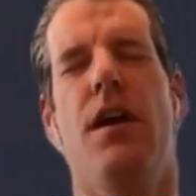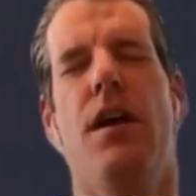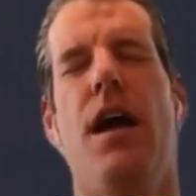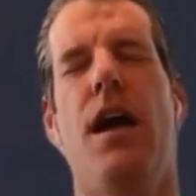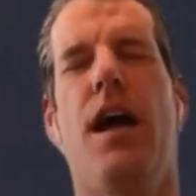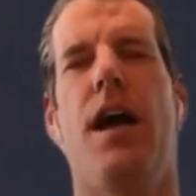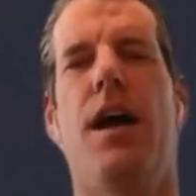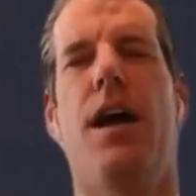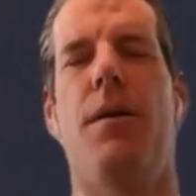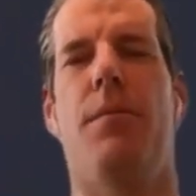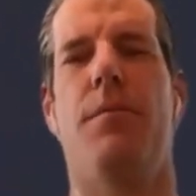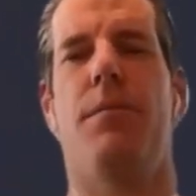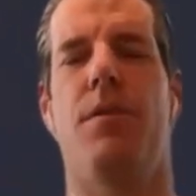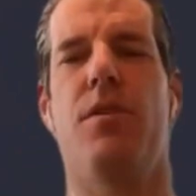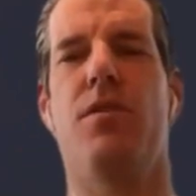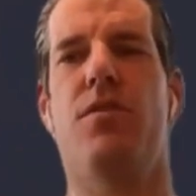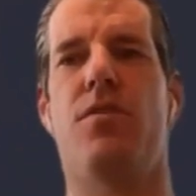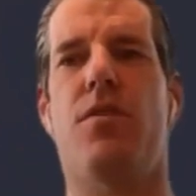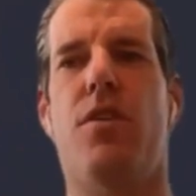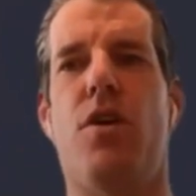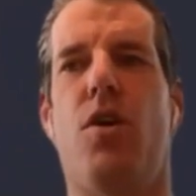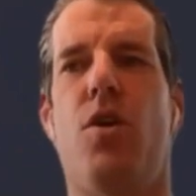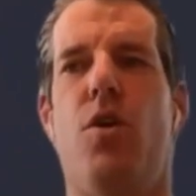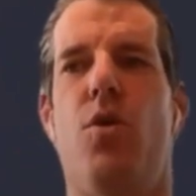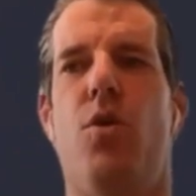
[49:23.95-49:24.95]
Um,
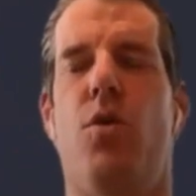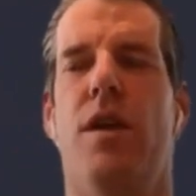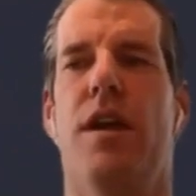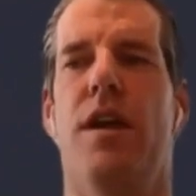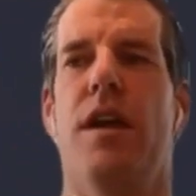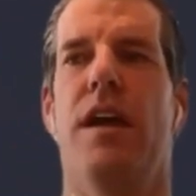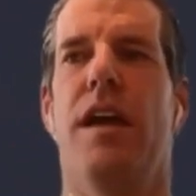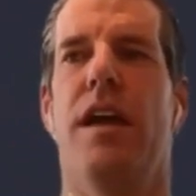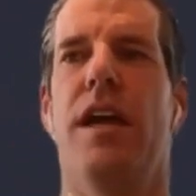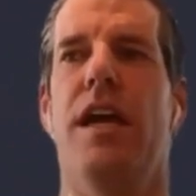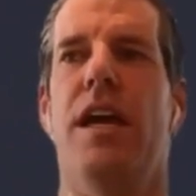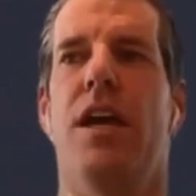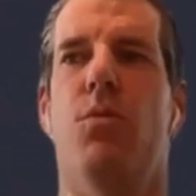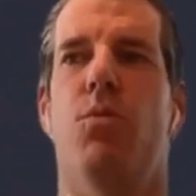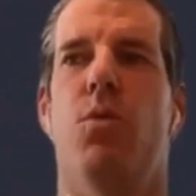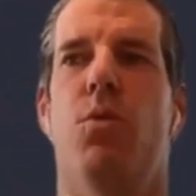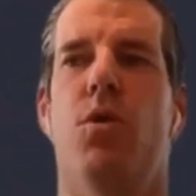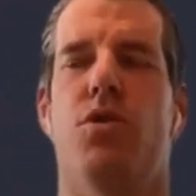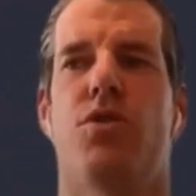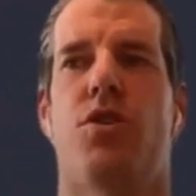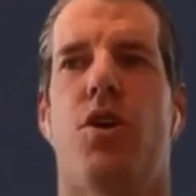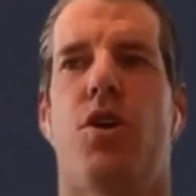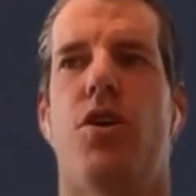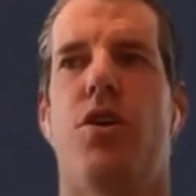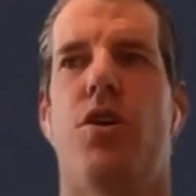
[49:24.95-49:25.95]
so it will
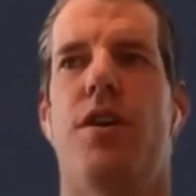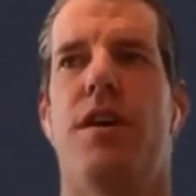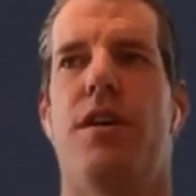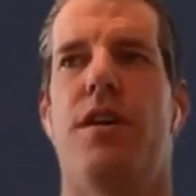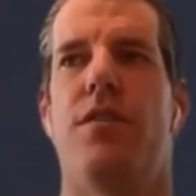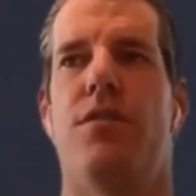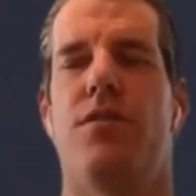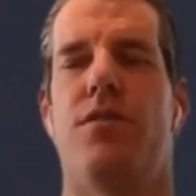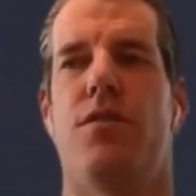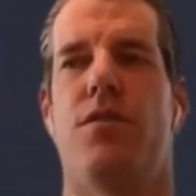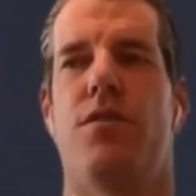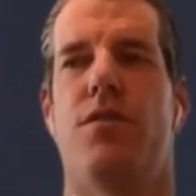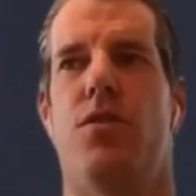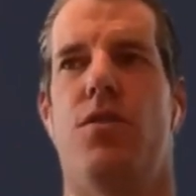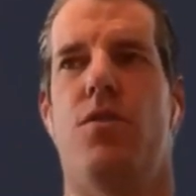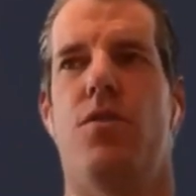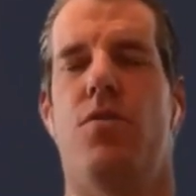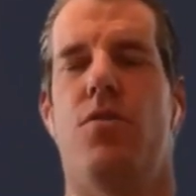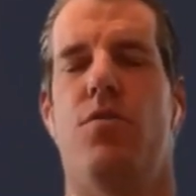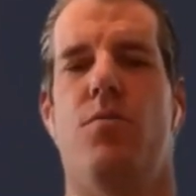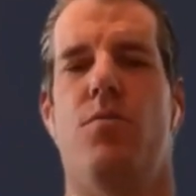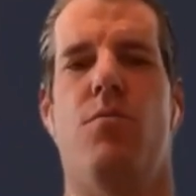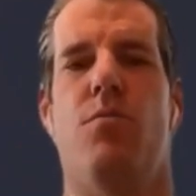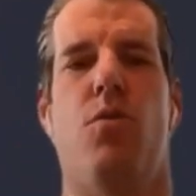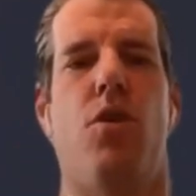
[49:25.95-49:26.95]
turn
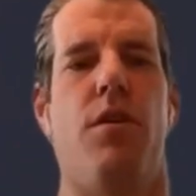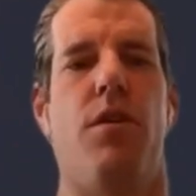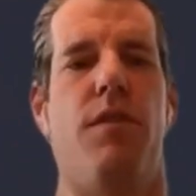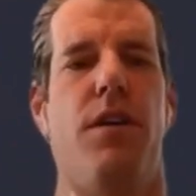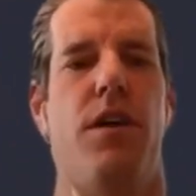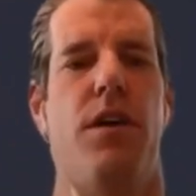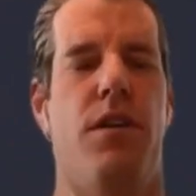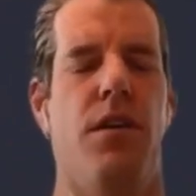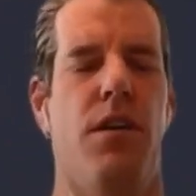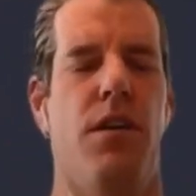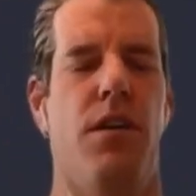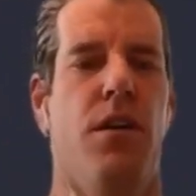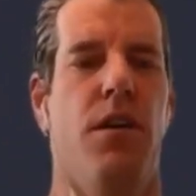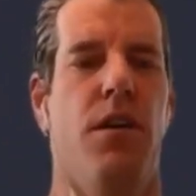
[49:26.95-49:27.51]
into more of a